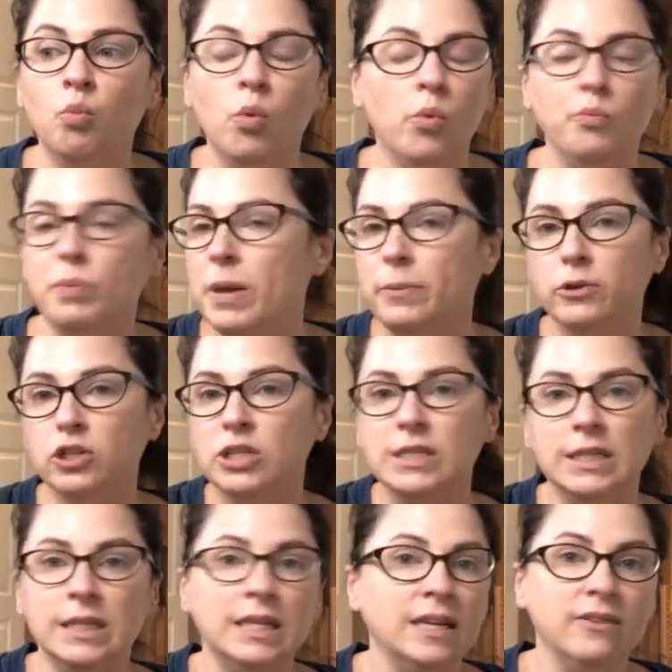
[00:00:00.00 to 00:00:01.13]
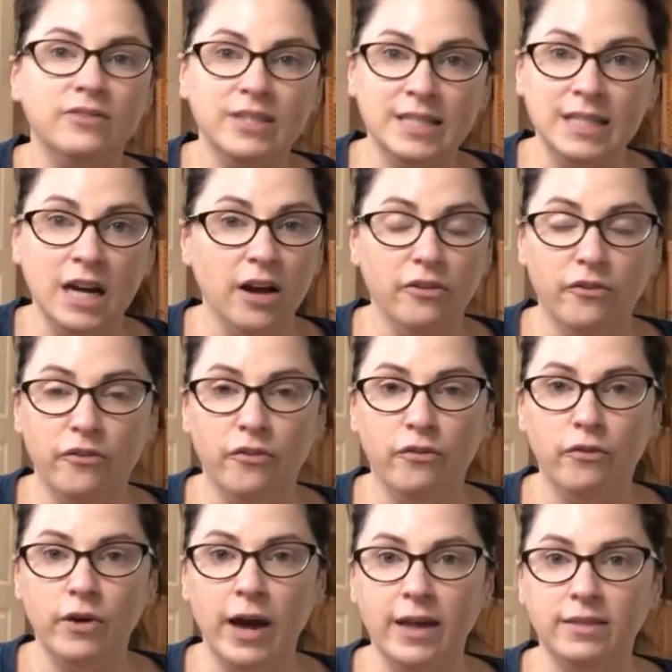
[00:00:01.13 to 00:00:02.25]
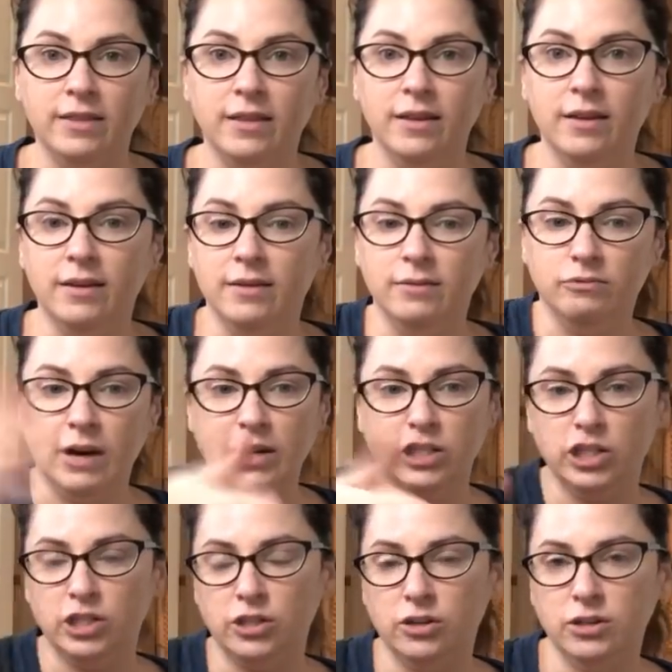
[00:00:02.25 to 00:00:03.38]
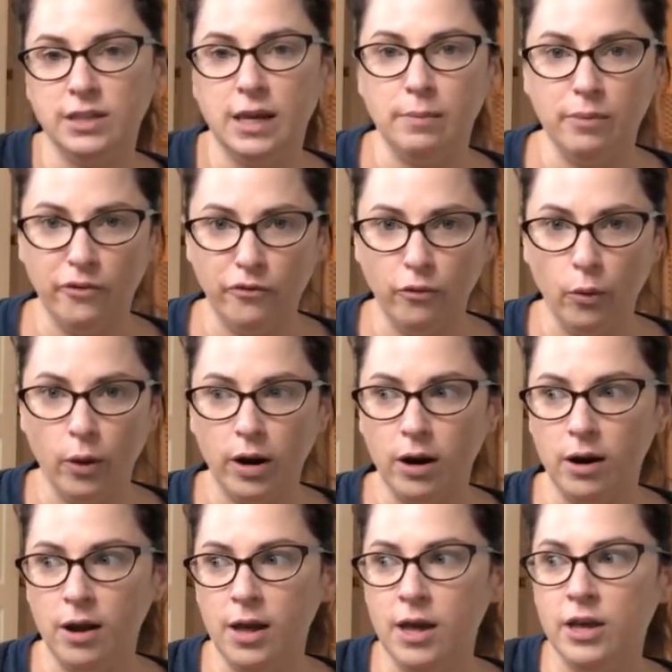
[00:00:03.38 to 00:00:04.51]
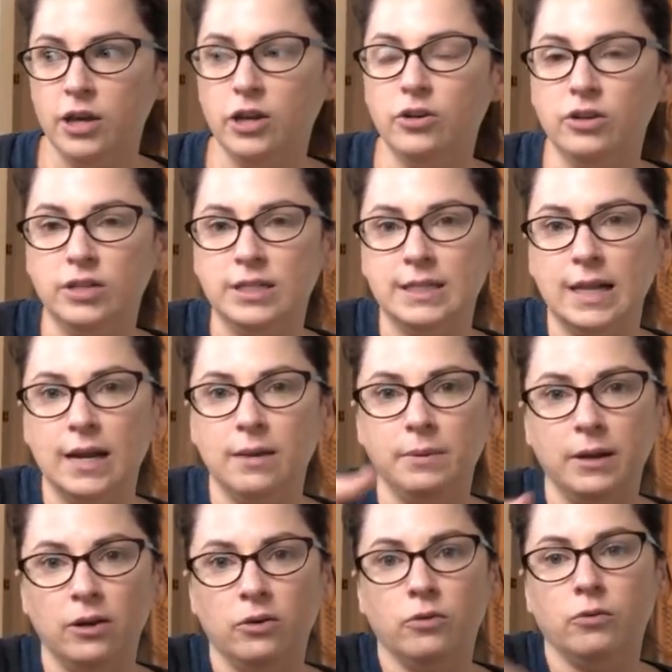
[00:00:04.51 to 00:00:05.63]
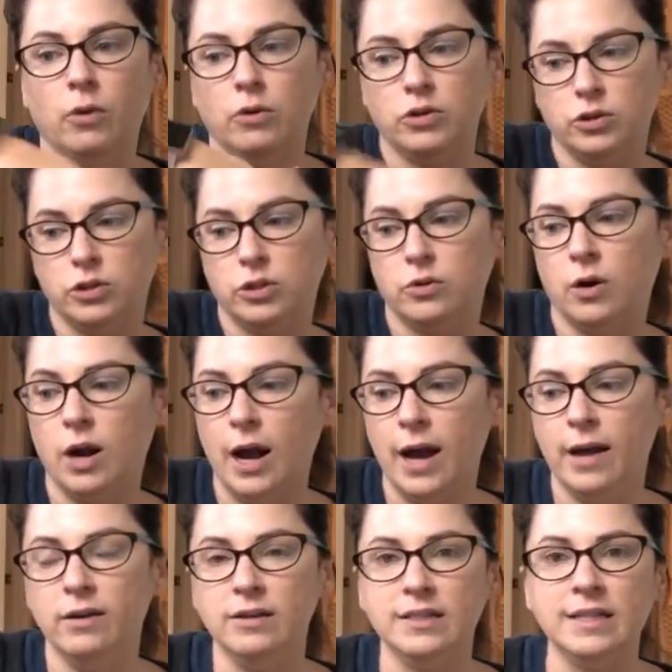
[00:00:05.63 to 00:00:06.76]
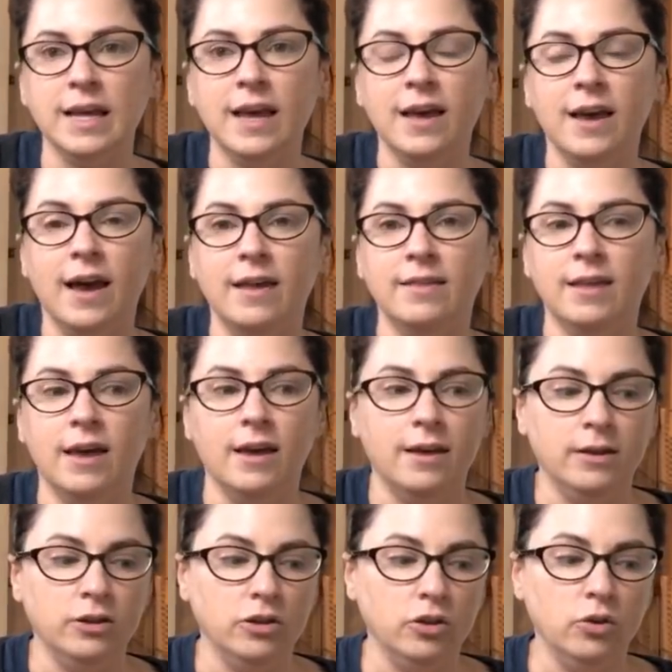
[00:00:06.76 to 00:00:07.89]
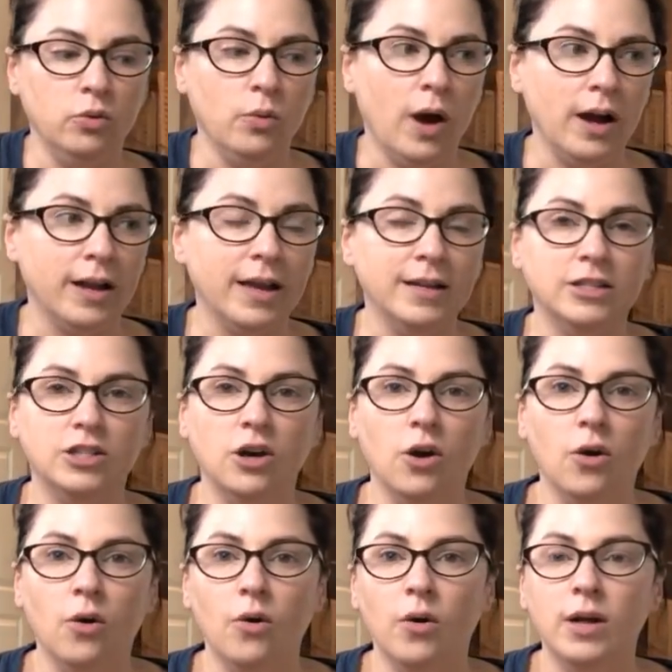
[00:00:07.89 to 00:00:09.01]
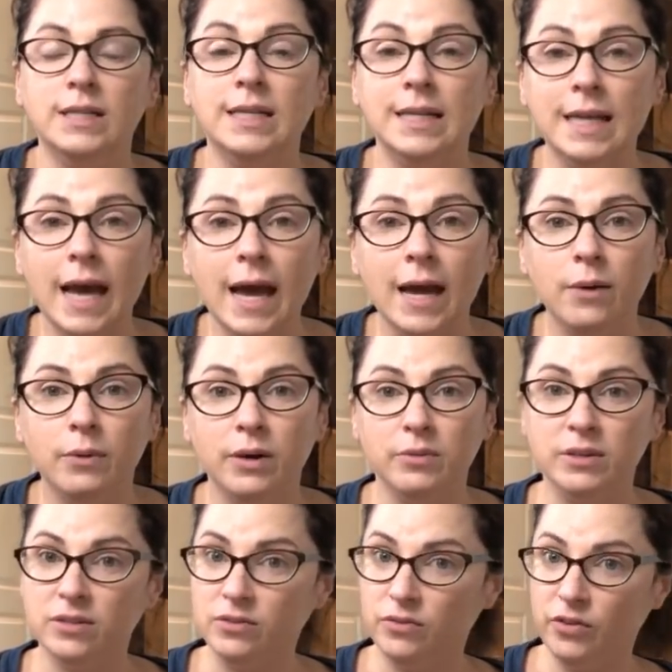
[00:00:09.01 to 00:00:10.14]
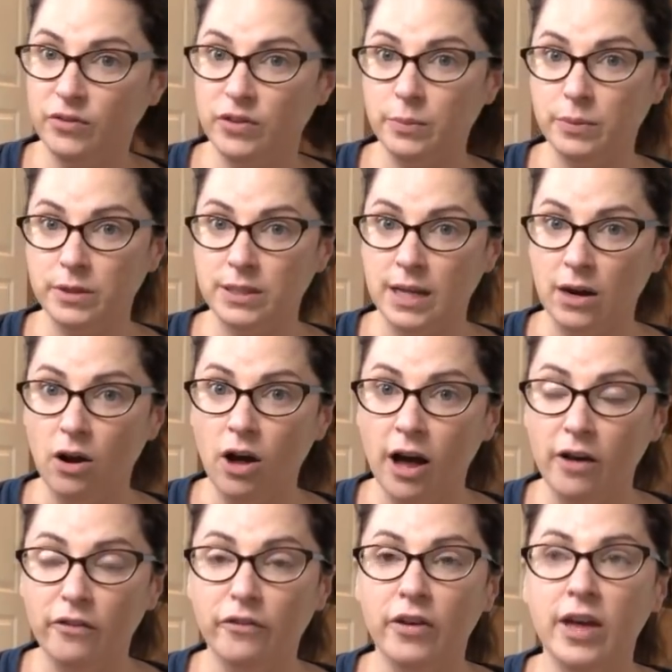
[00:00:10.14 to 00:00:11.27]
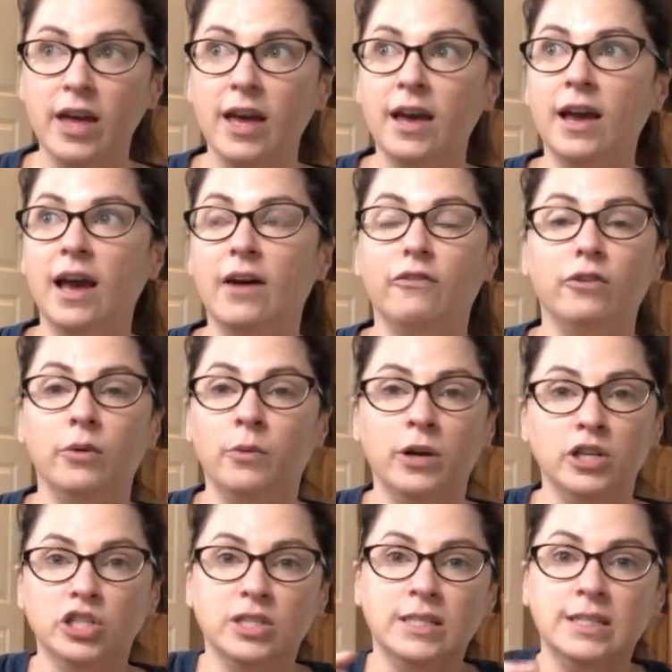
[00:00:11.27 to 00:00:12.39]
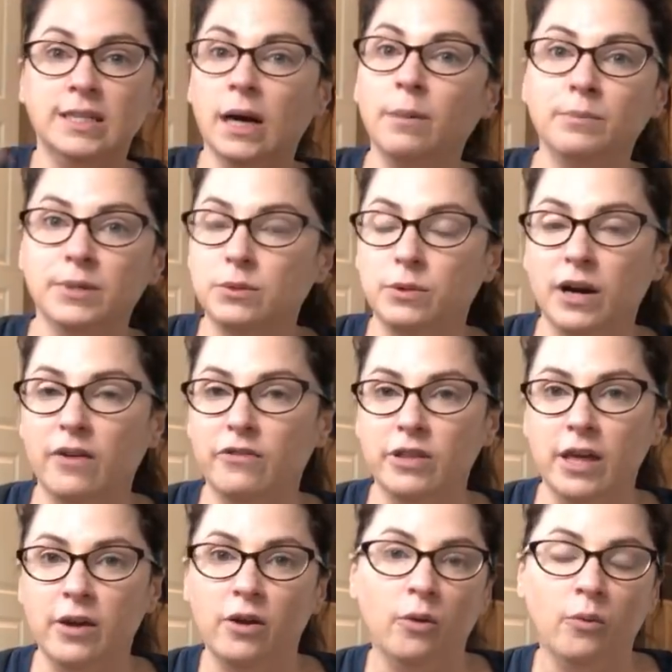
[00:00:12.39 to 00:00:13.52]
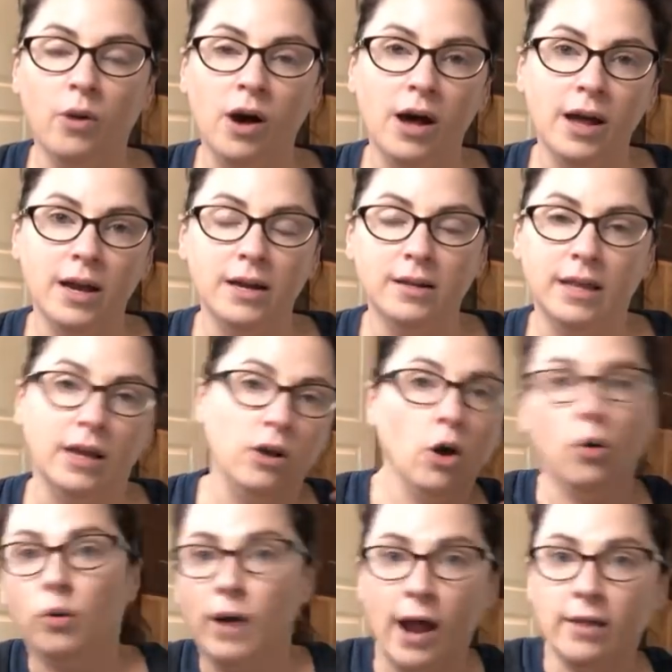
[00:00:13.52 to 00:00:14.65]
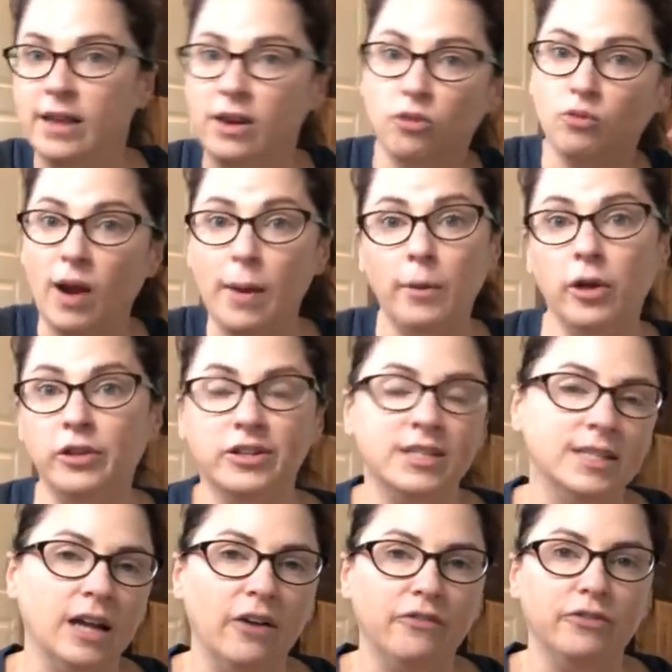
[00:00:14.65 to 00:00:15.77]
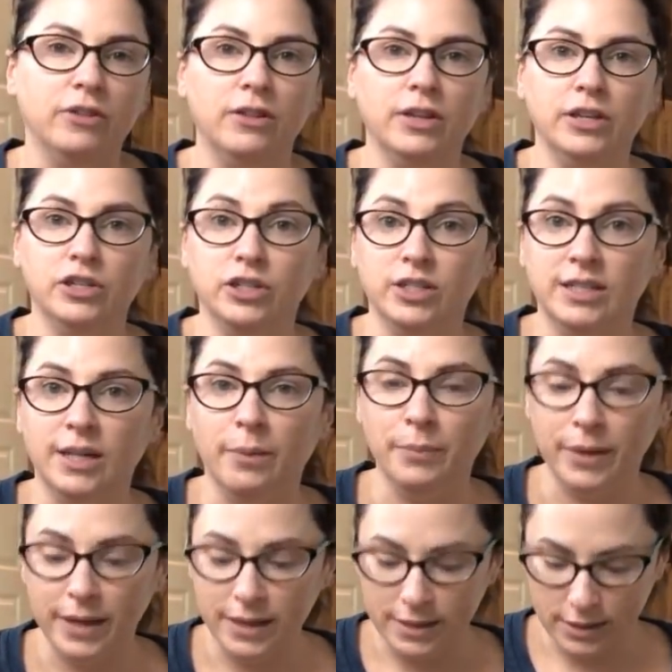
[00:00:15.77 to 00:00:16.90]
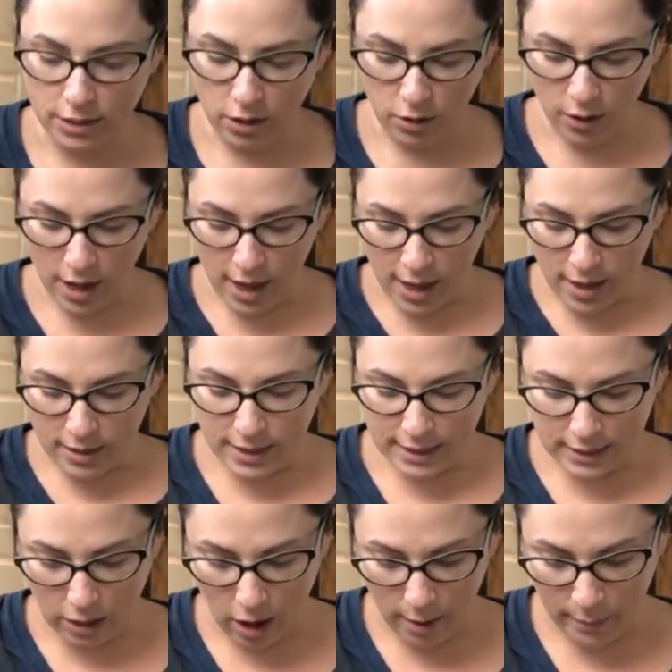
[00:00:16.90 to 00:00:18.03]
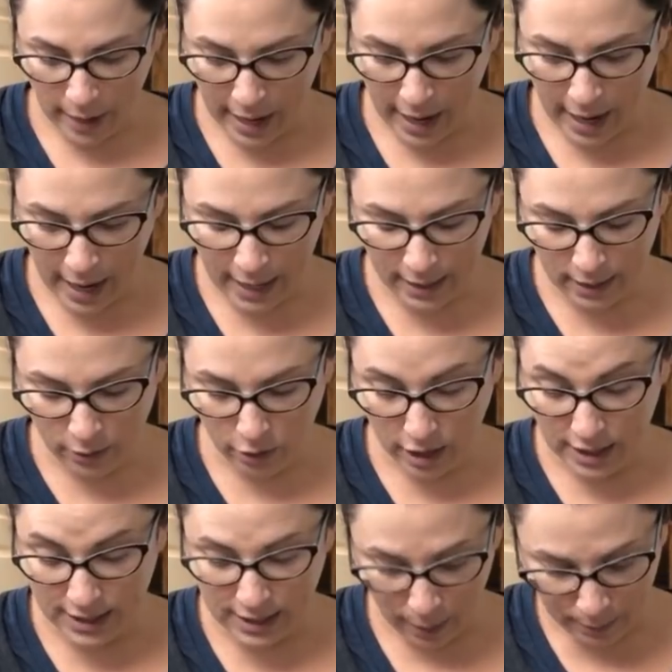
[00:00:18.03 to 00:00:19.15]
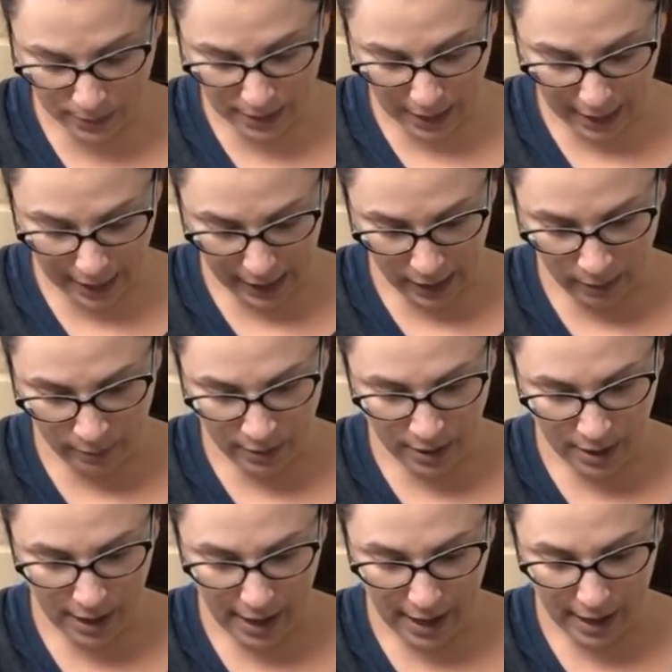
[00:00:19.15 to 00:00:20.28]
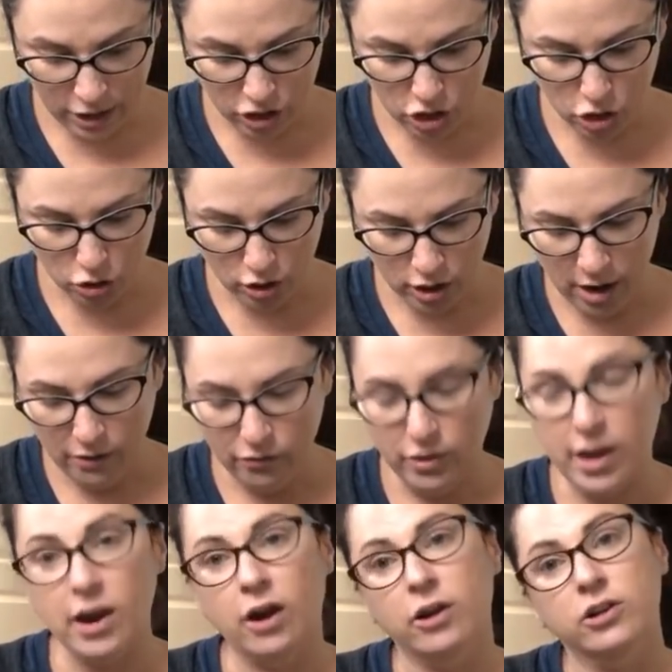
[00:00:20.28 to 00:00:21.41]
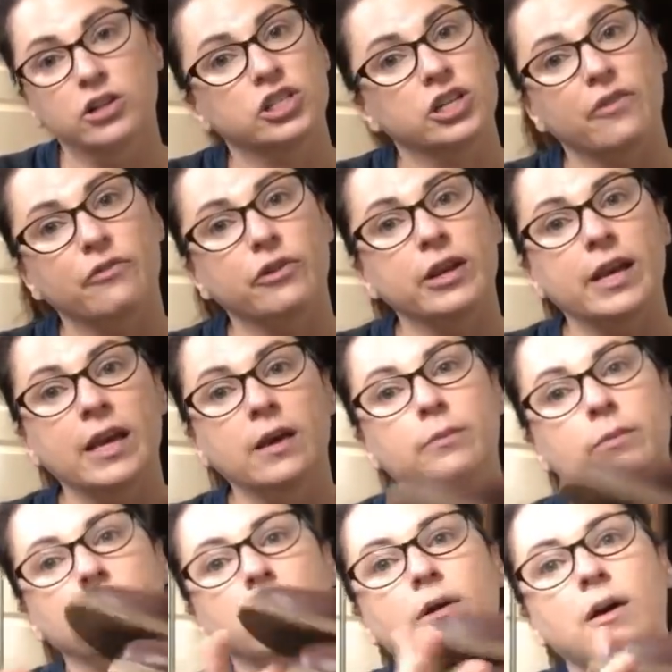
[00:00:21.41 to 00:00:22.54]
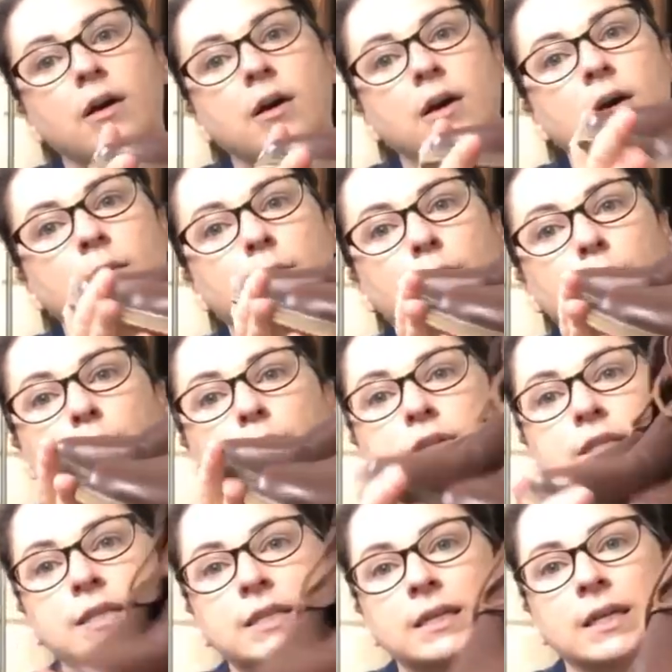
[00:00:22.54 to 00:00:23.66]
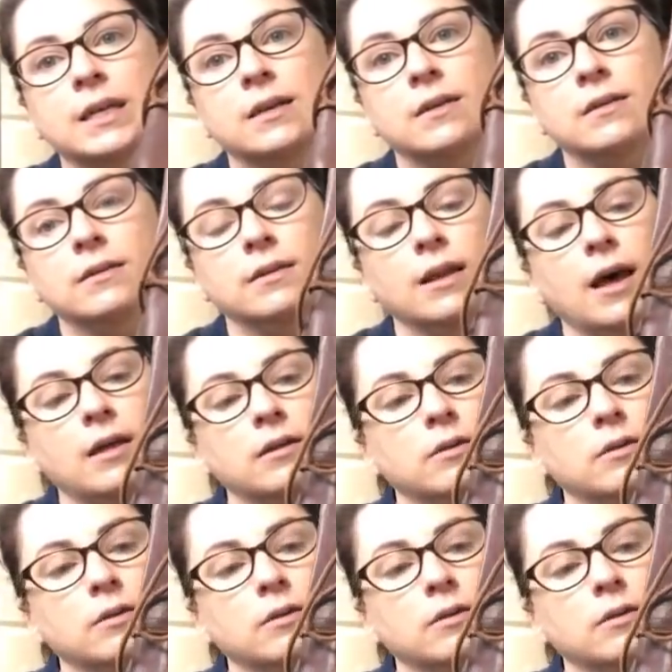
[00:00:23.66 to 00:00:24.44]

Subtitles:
people just leave stuff at the registers like before. You know, they're set up like grocery store aisles and then you walk in. So today when it was 50% off, everyone just dumps whatever they don't want. They go around, they grab all their stuff and then they just dump it. So these caught my eye. They were a dumped item, and sure enough, they are Jeffrey Campbell boots, leather